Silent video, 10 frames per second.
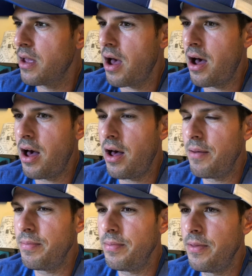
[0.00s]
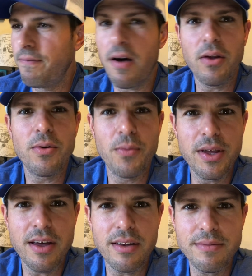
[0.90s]
The following
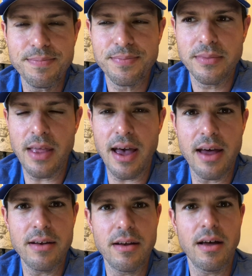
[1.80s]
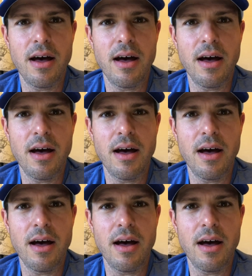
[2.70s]
weekend that